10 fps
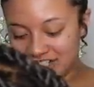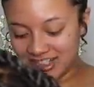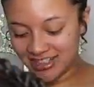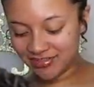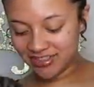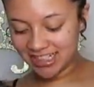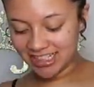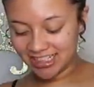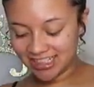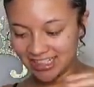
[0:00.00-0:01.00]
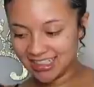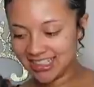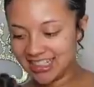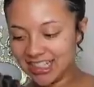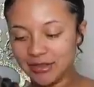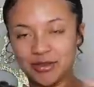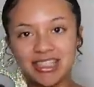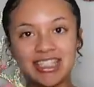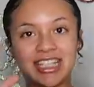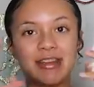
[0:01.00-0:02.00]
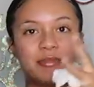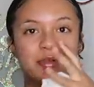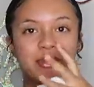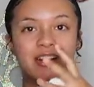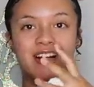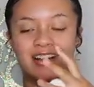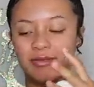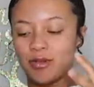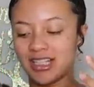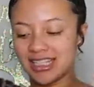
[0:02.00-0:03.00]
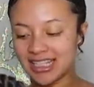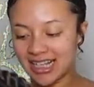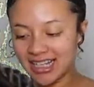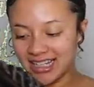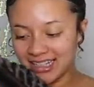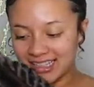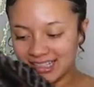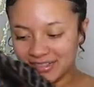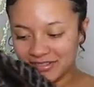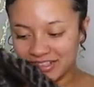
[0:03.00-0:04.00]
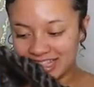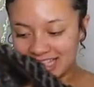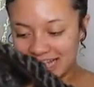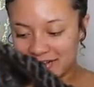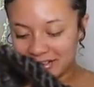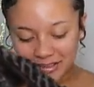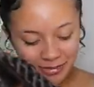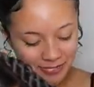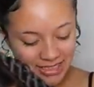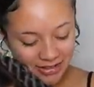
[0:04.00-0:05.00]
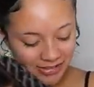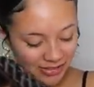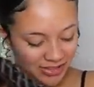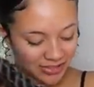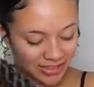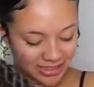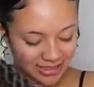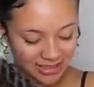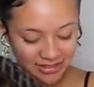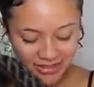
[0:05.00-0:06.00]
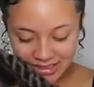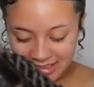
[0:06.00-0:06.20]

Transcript: she freaking will sit more on one side. So we'll see how it comes out. It'll still look good though.